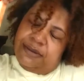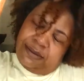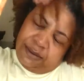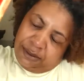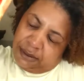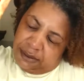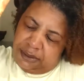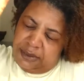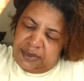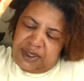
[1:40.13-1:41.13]
mm.
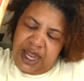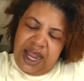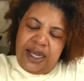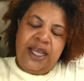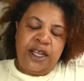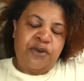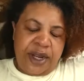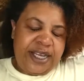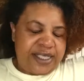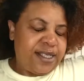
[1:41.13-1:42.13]
I love the
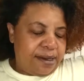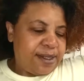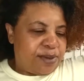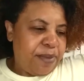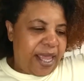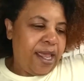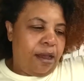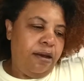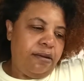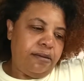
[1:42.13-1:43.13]
way this stuff smell